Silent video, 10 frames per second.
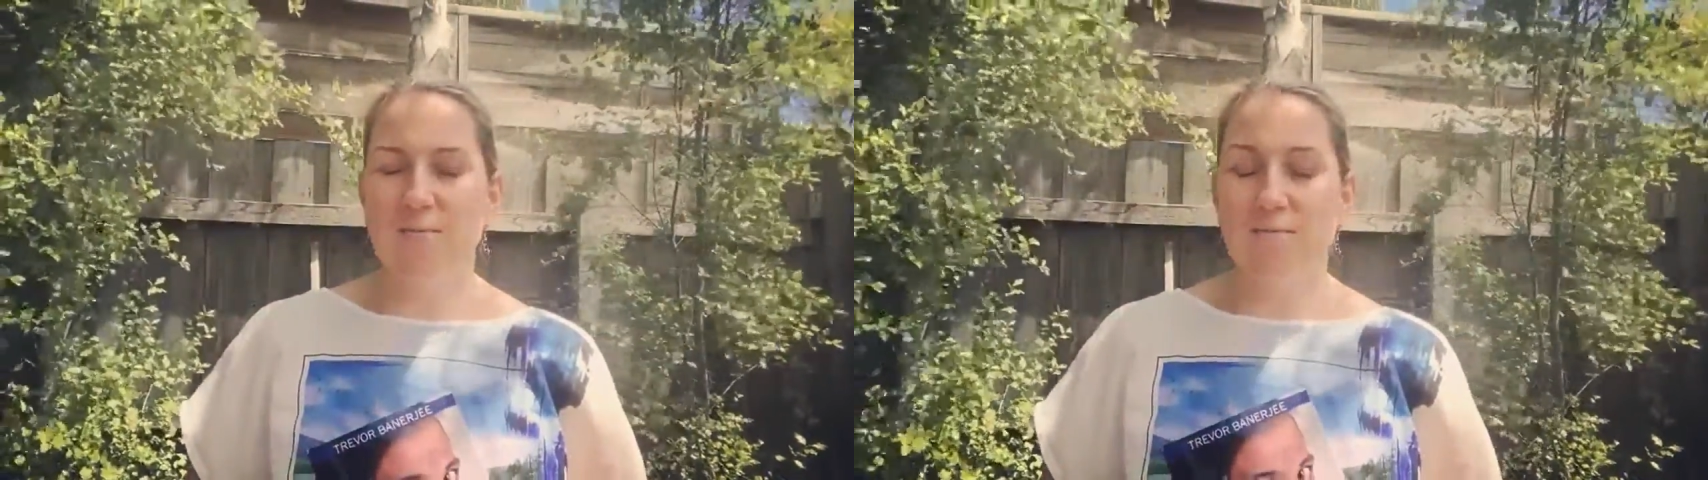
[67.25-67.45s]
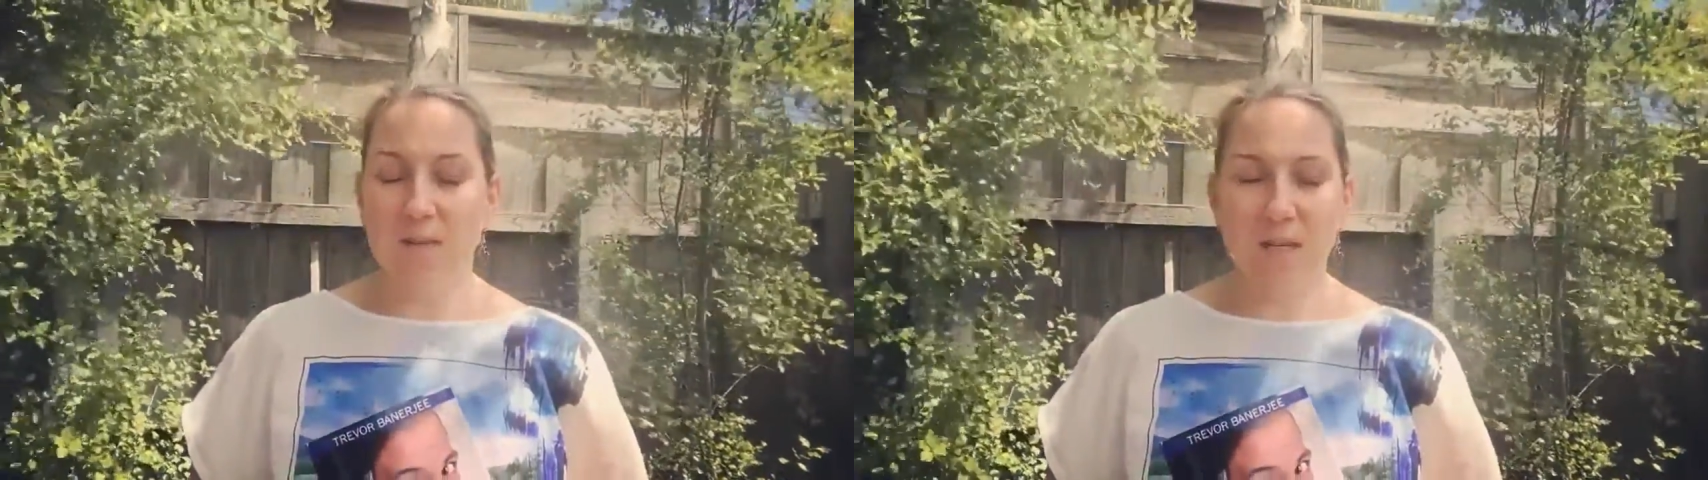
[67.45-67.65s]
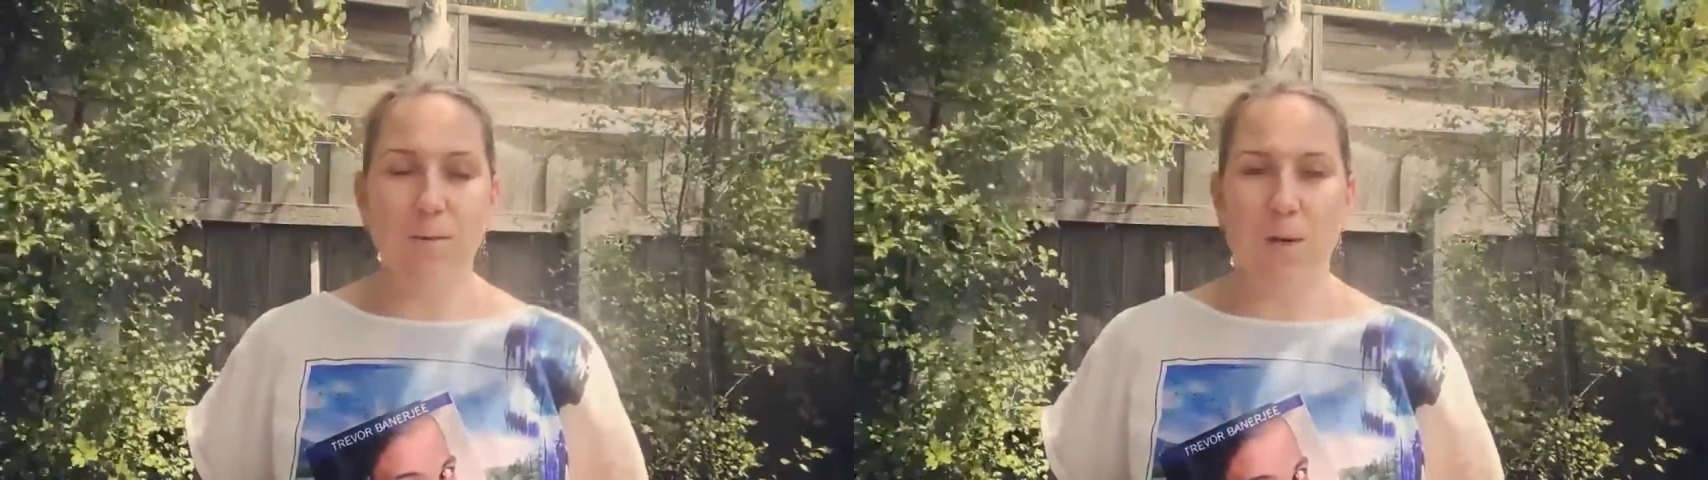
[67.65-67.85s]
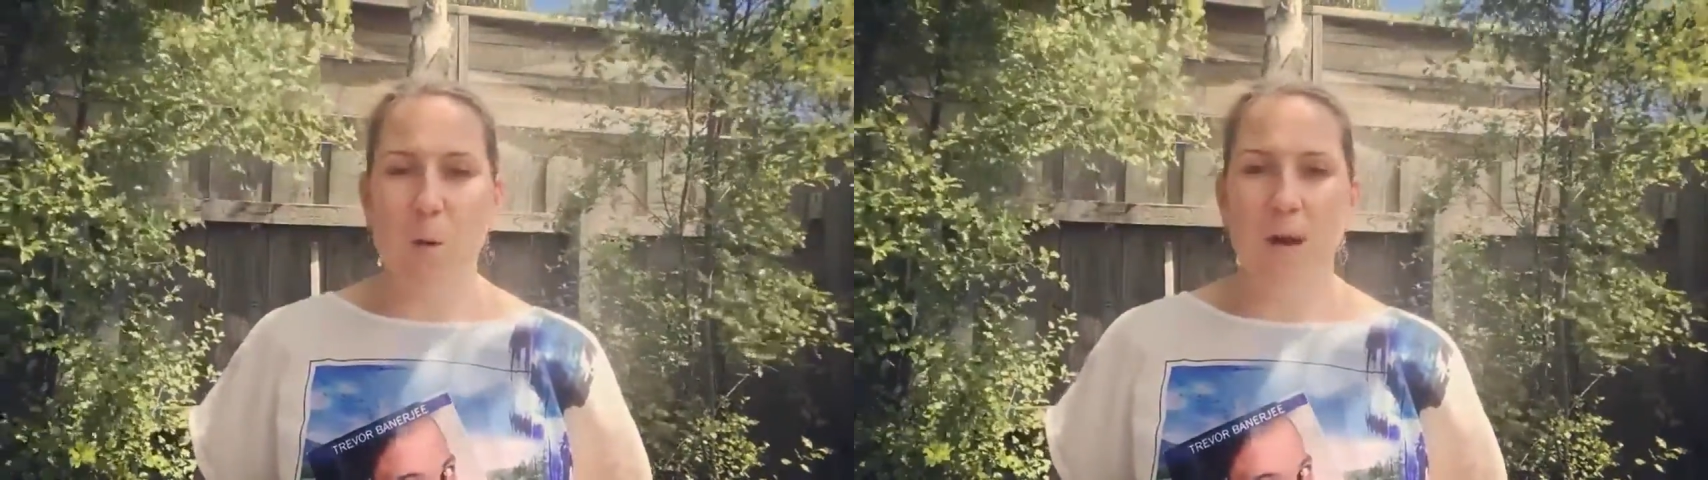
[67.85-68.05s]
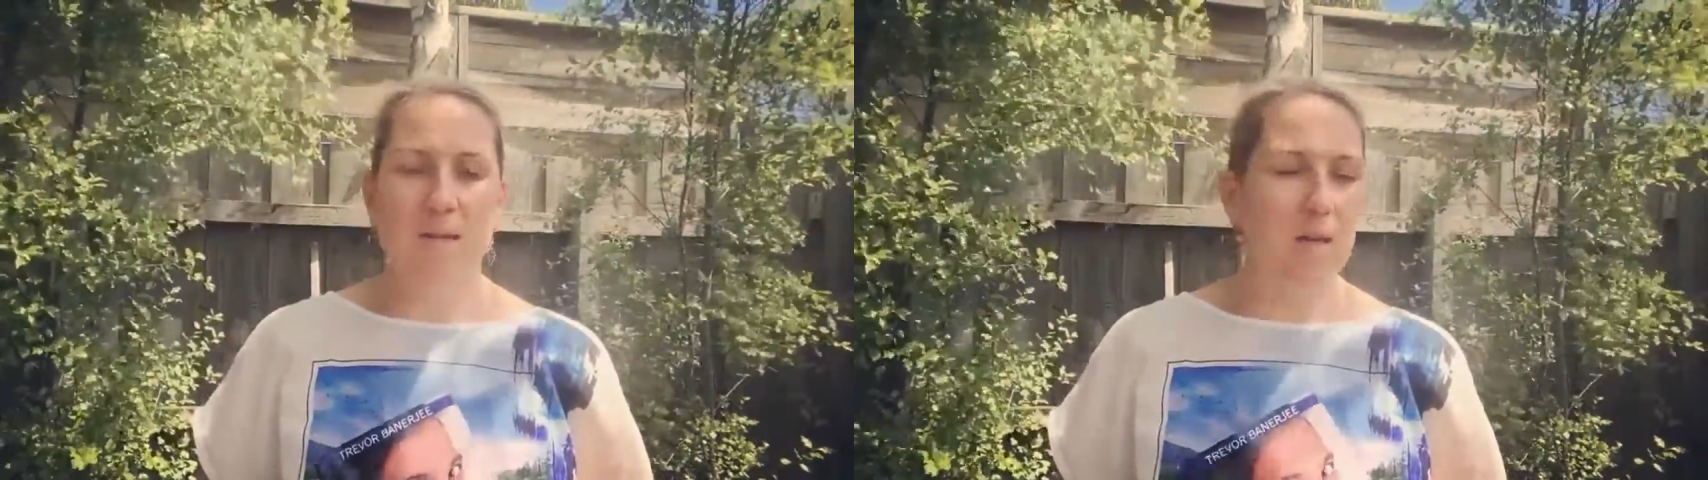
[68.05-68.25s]
really
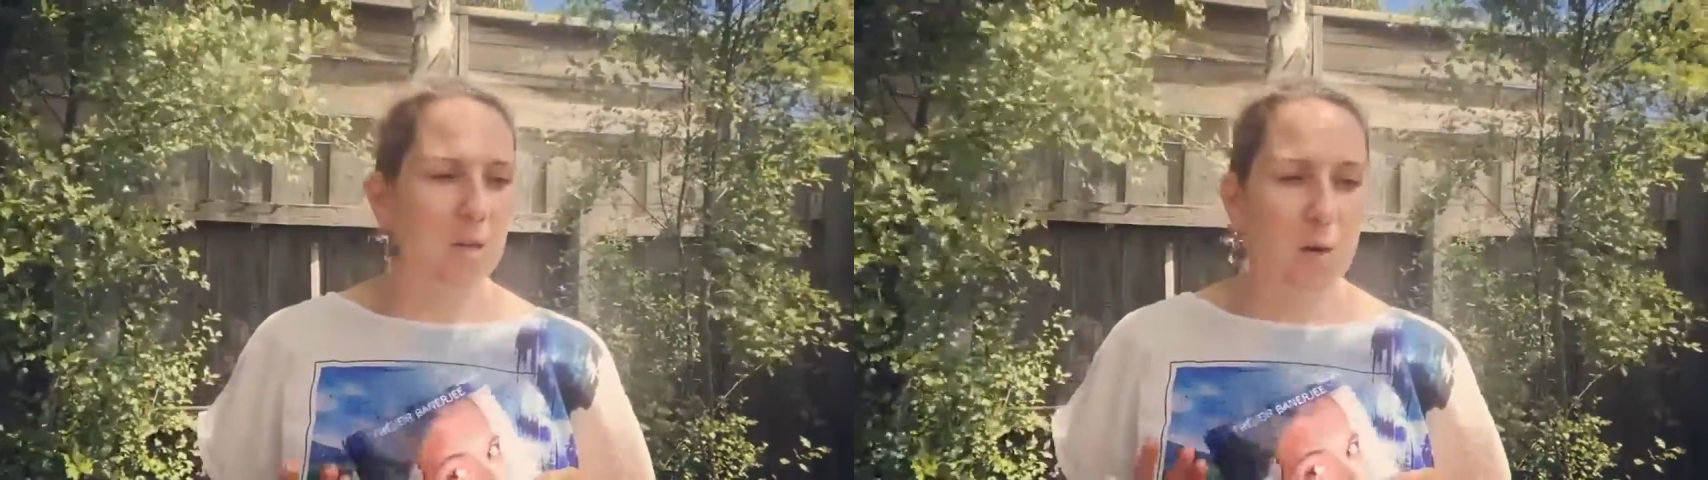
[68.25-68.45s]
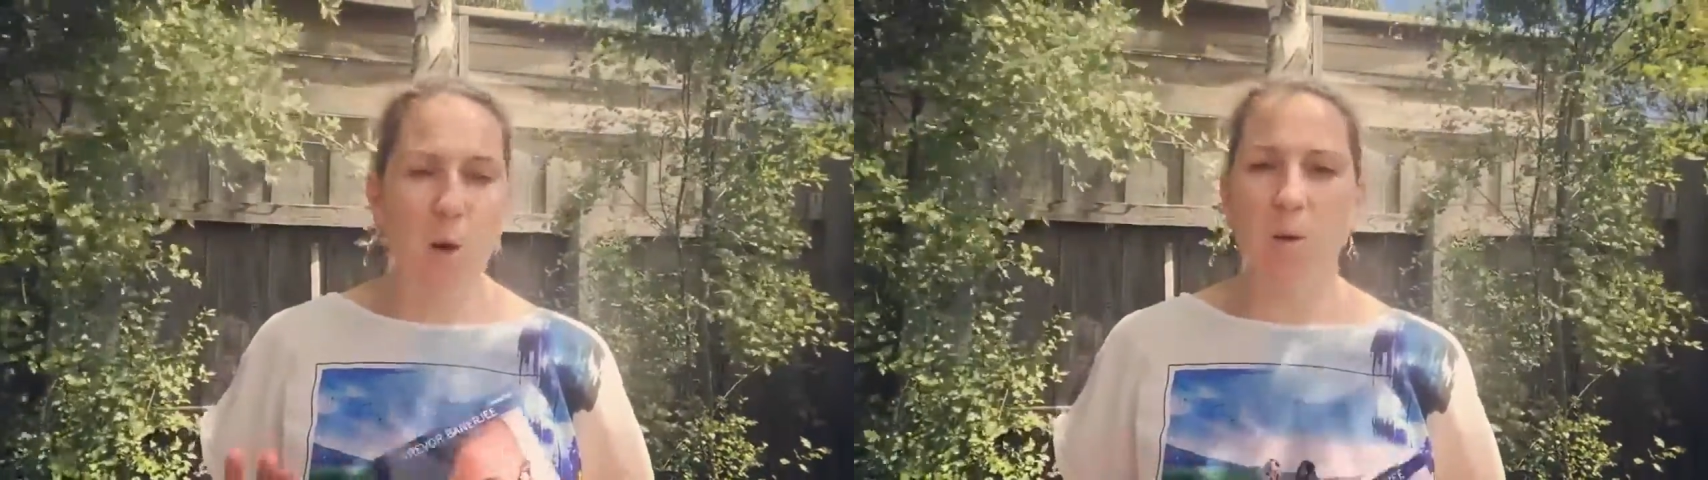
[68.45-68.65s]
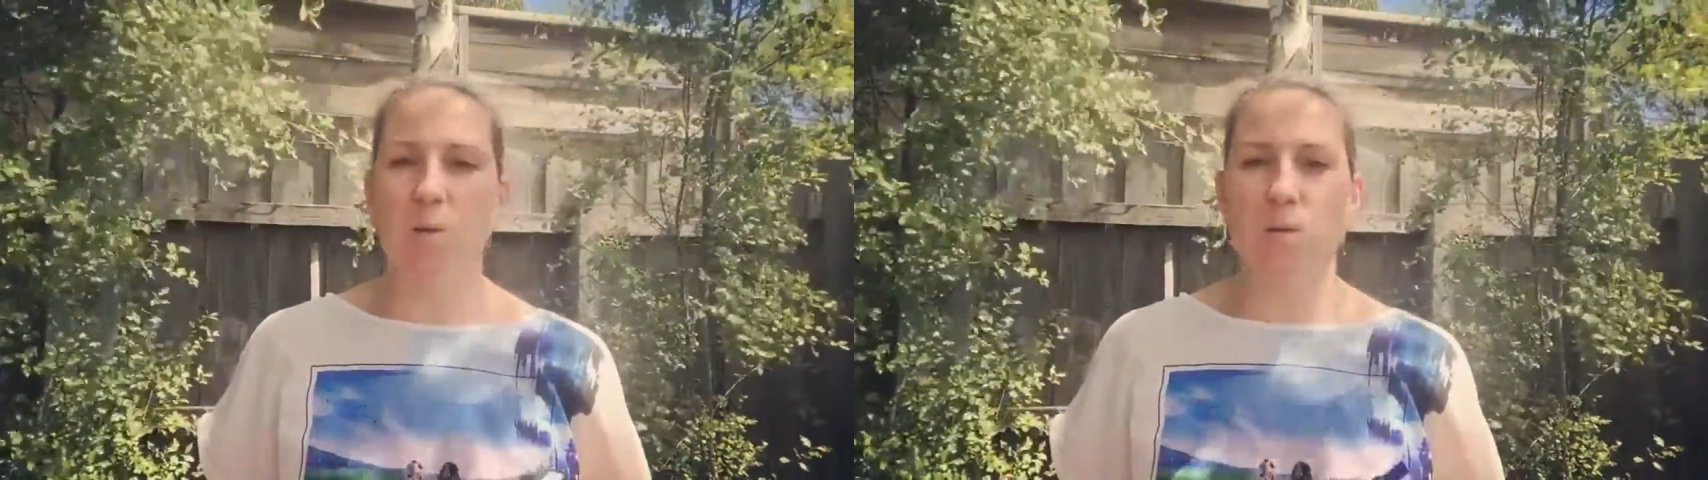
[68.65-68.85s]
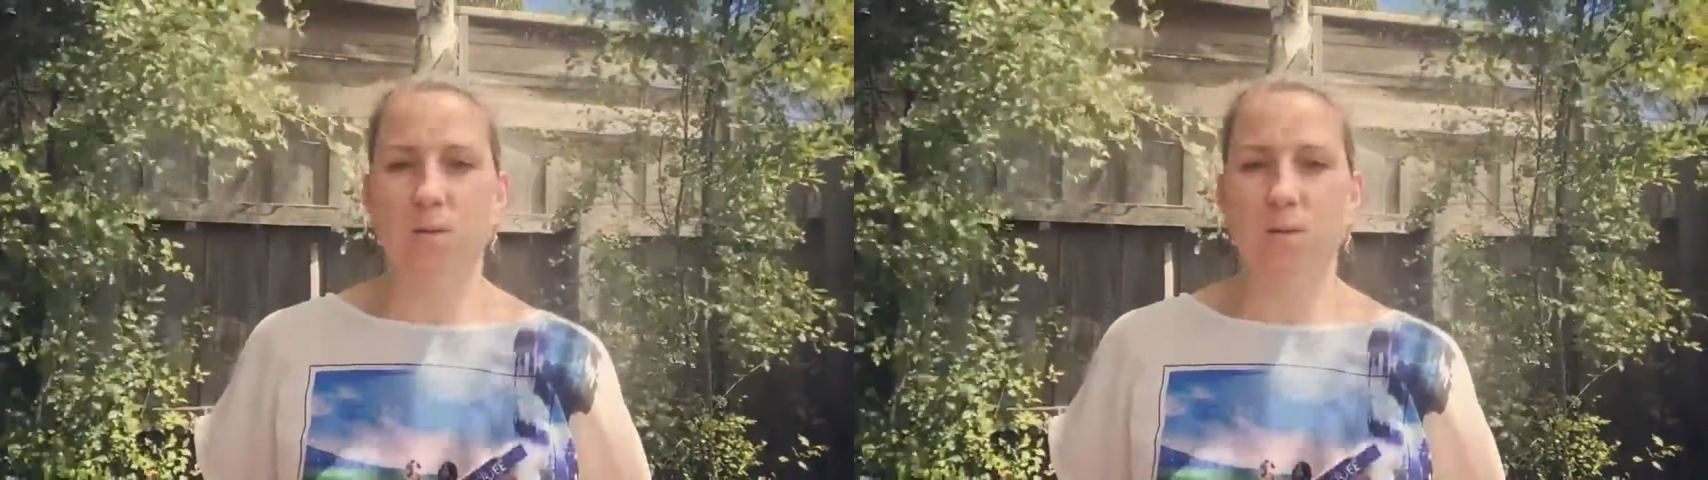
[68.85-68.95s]
requires a total